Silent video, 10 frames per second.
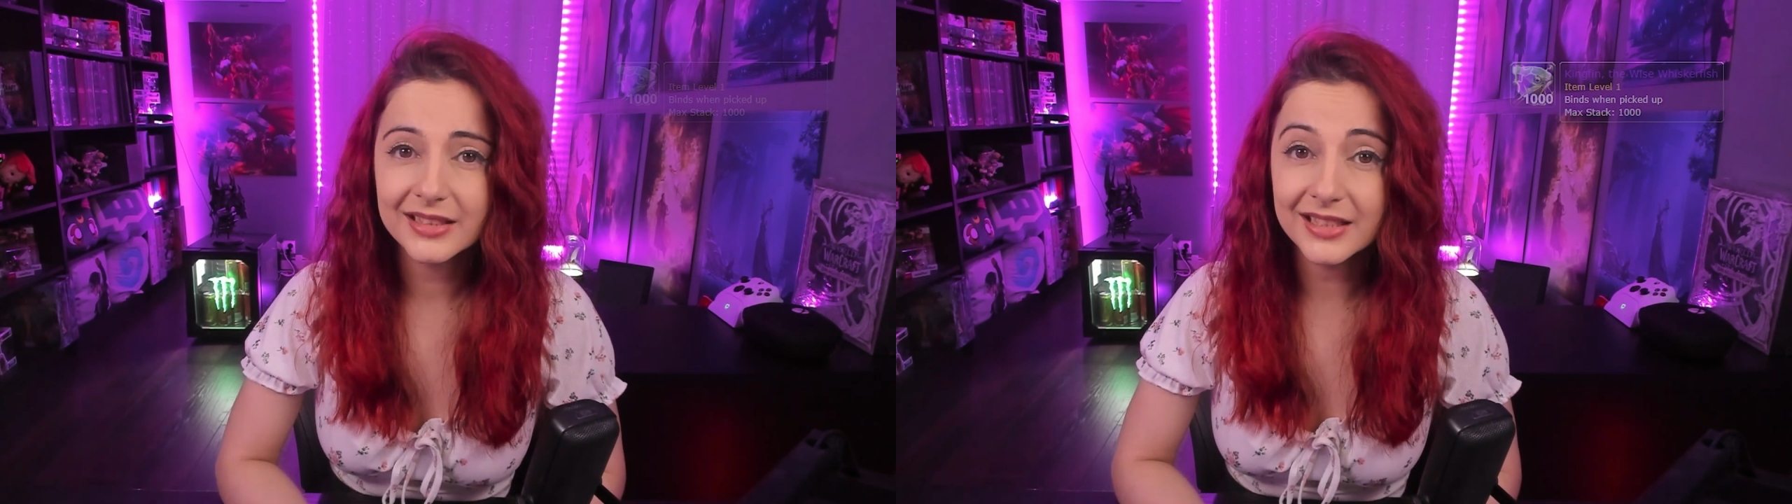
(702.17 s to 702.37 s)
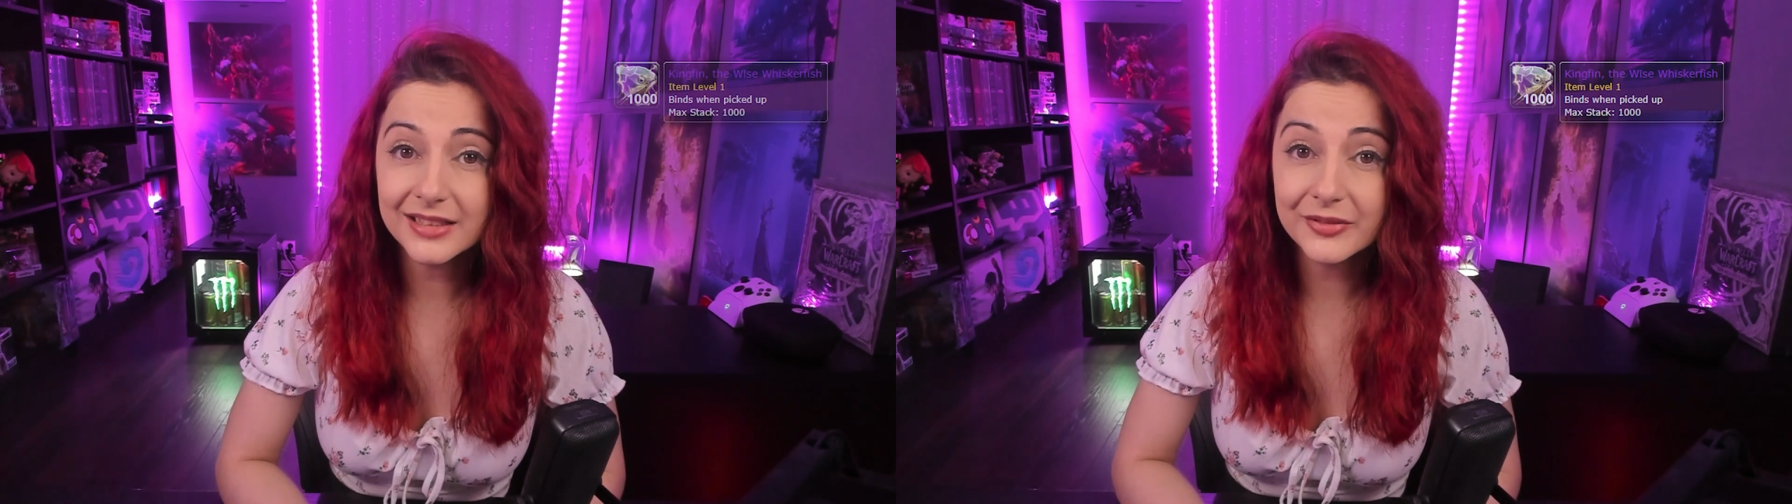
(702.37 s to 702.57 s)

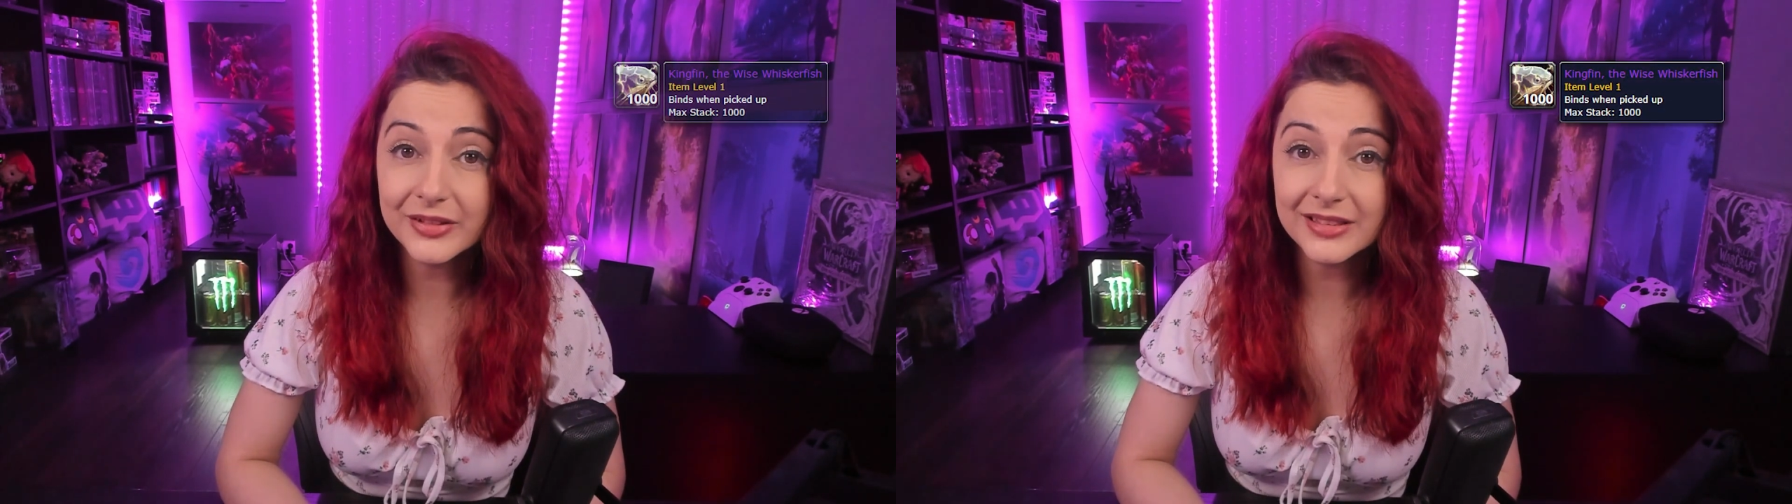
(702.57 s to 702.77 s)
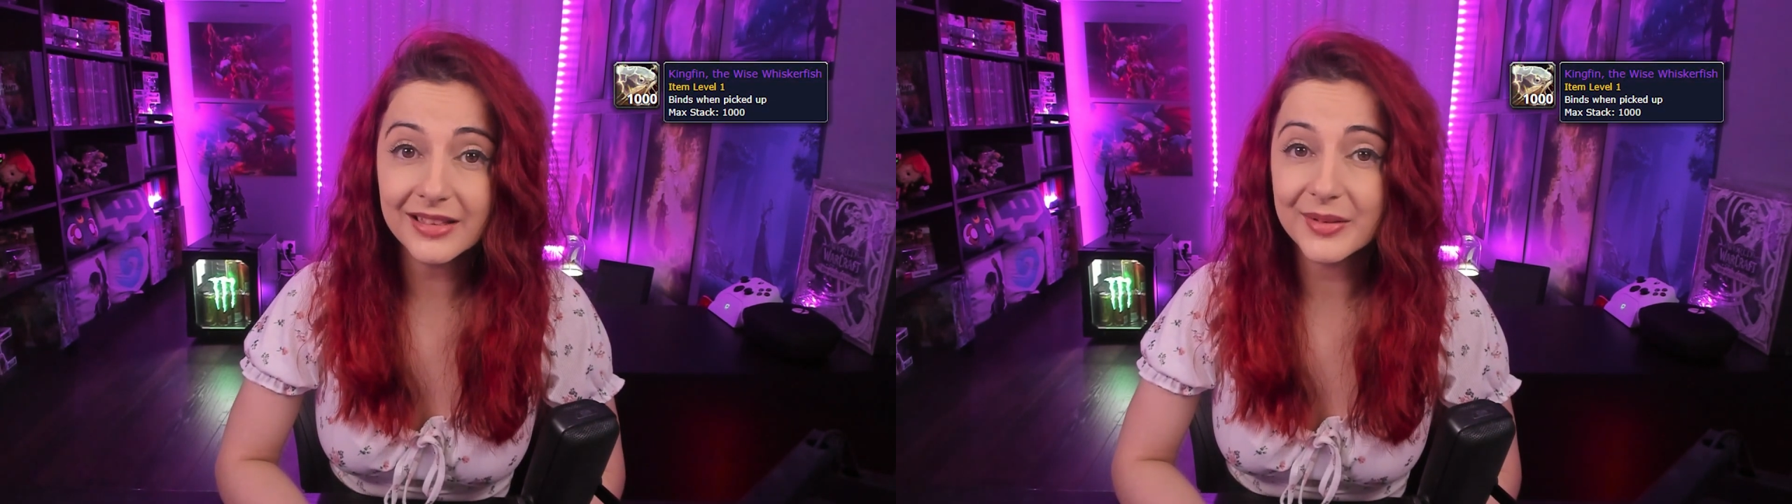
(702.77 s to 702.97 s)

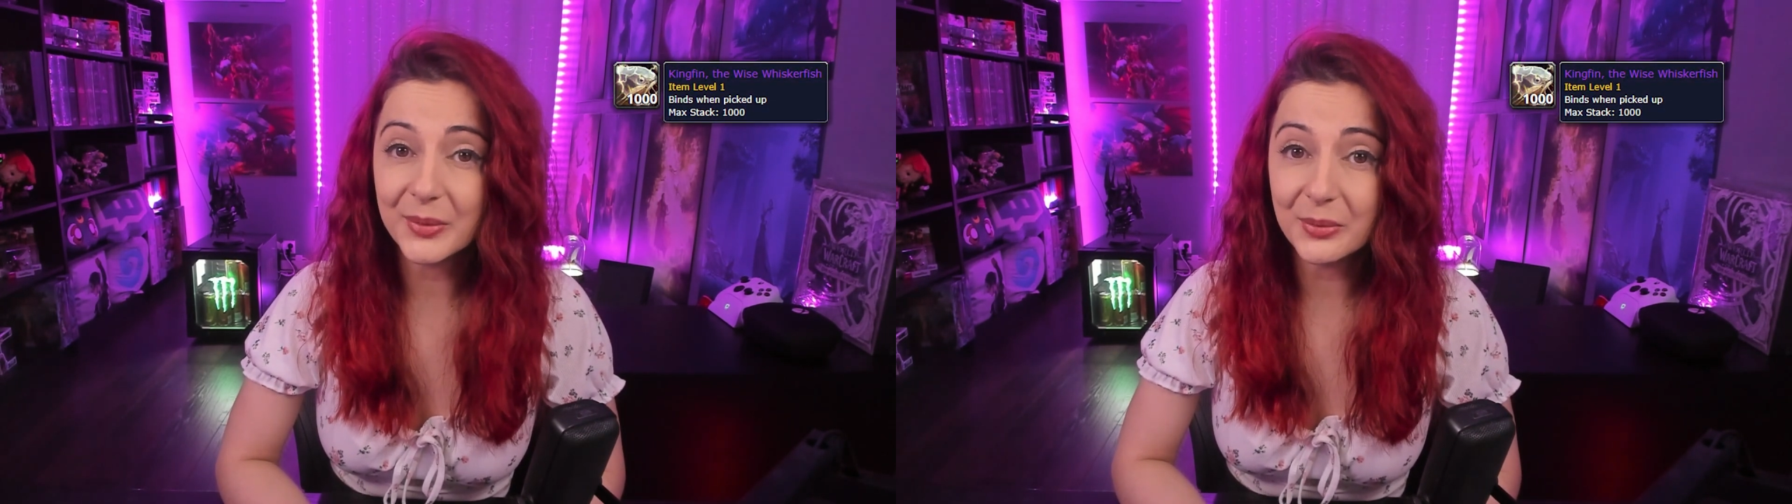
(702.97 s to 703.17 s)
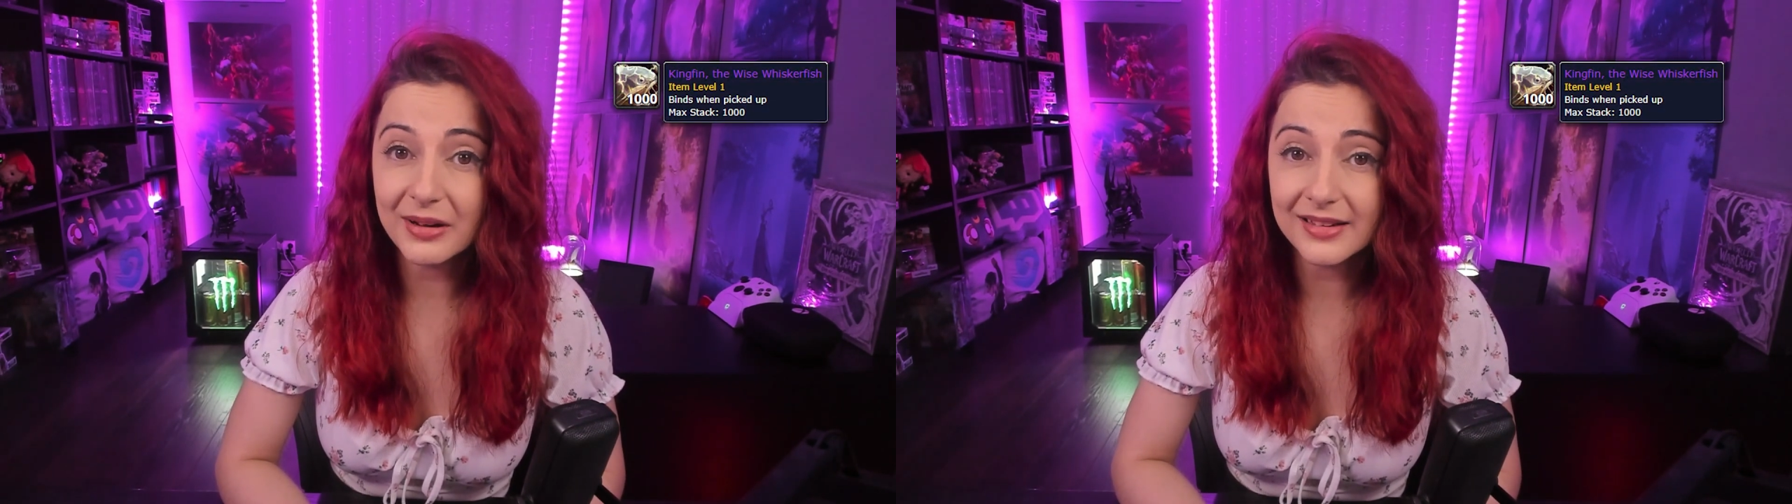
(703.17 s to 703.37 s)
Kingfin
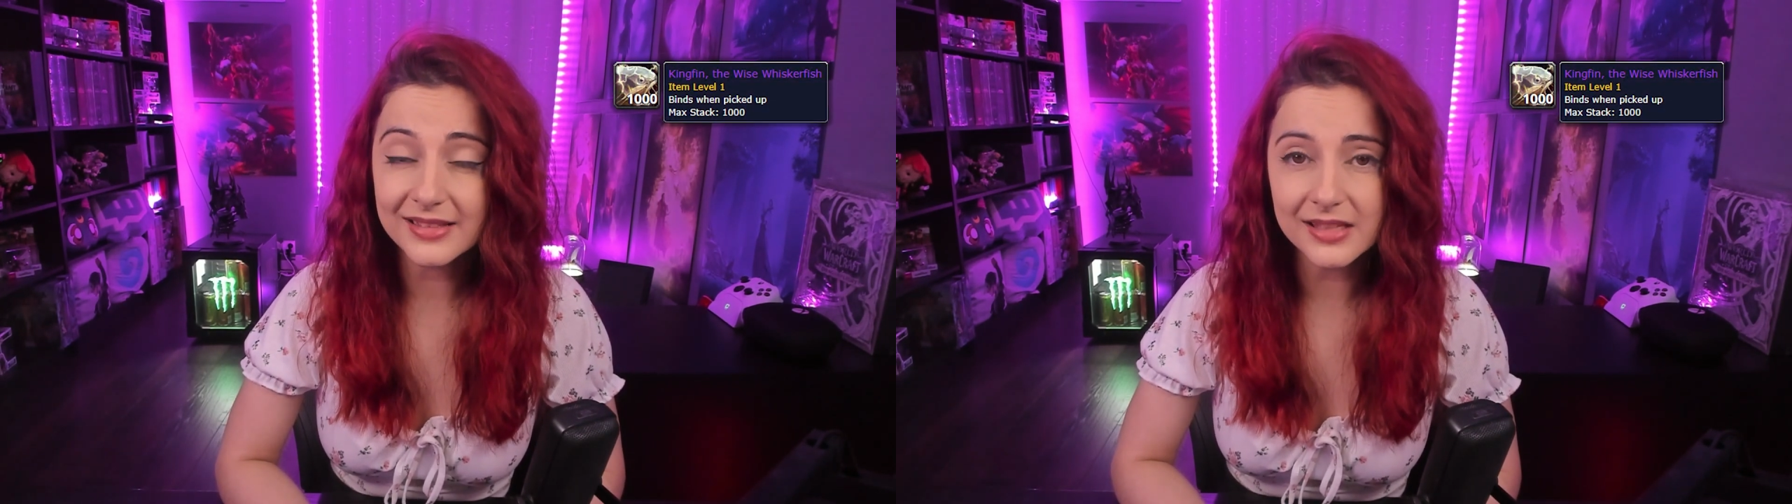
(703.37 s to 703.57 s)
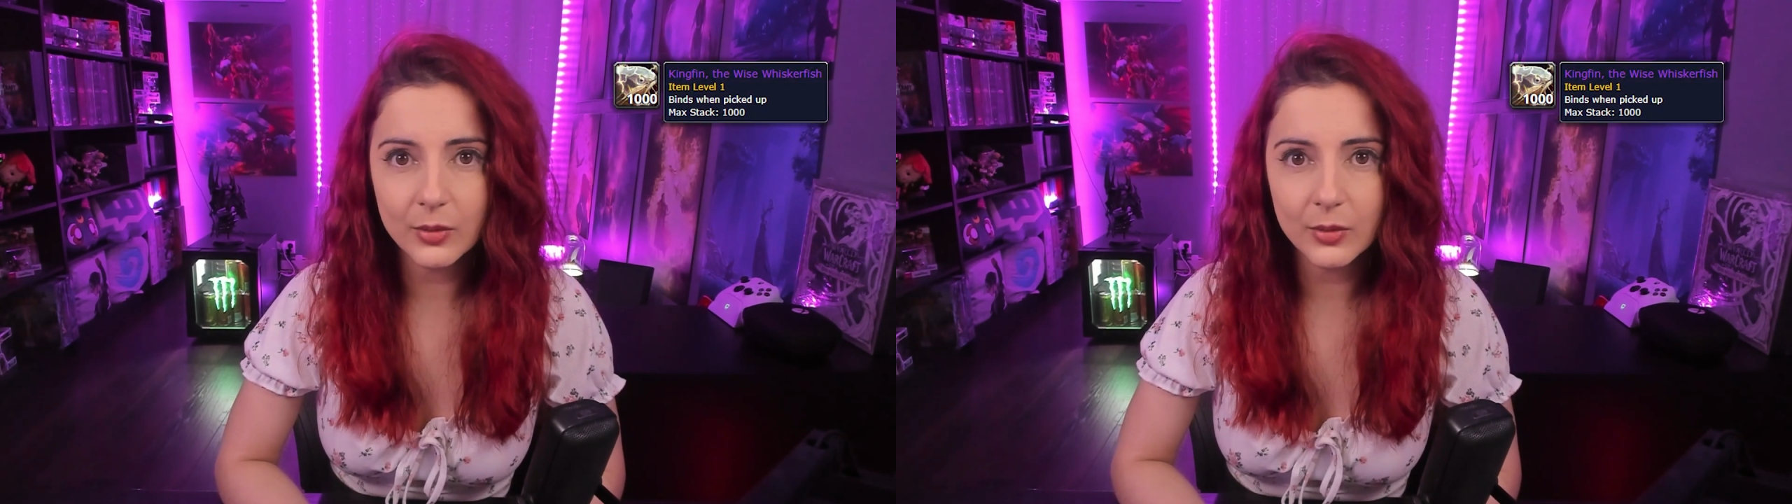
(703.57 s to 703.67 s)
the Wise